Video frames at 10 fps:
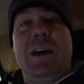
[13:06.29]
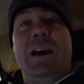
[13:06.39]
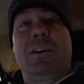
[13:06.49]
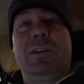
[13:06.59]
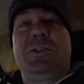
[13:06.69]

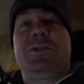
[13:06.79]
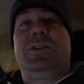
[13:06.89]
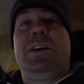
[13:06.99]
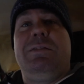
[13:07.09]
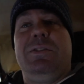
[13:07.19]
that clutch
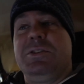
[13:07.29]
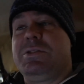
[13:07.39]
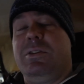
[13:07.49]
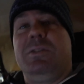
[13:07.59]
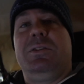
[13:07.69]
slave
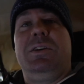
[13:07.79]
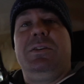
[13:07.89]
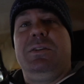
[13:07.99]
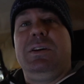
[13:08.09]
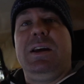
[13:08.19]
installed,
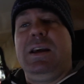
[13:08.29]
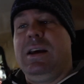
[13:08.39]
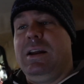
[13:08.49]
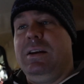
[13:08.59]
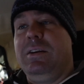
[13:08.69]

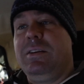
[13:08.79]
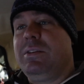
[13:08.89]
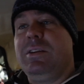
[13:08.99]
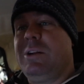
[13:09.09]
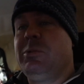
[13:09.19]
and
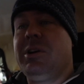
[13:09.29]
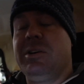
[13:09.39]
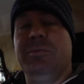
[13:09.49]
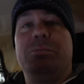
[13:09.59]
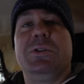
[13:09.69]
then we
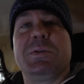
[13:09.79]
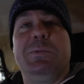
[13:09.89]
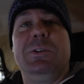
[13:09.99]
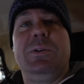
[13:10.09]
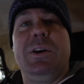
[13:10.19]
can put some
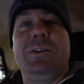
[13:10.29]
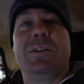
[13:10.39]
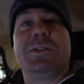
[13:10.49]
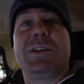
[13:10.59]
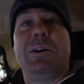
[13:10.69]
fluid in
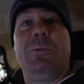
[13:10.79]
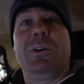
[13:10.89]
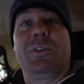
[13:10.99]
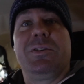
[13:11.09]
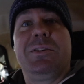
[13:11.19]
here and see how it
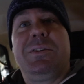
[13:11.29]
works.